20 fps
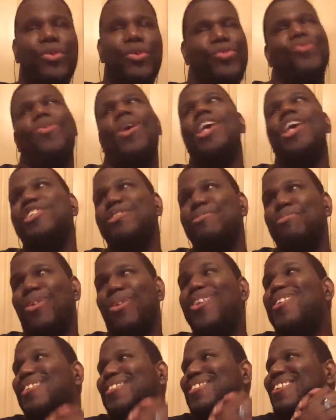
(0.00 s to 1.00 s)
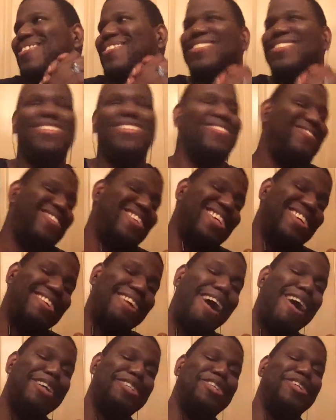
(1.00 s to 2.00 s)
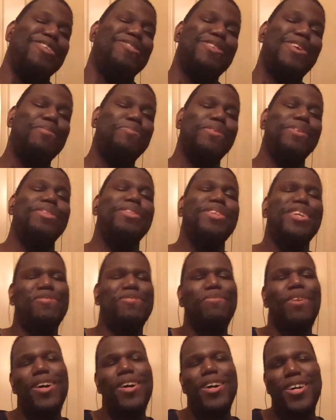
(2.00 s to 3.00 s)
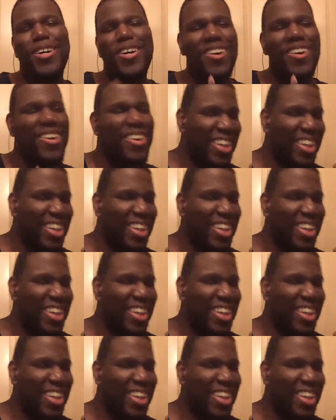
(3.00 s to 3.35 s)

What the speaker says: was watching Boruto, Kakashi's up in this mug.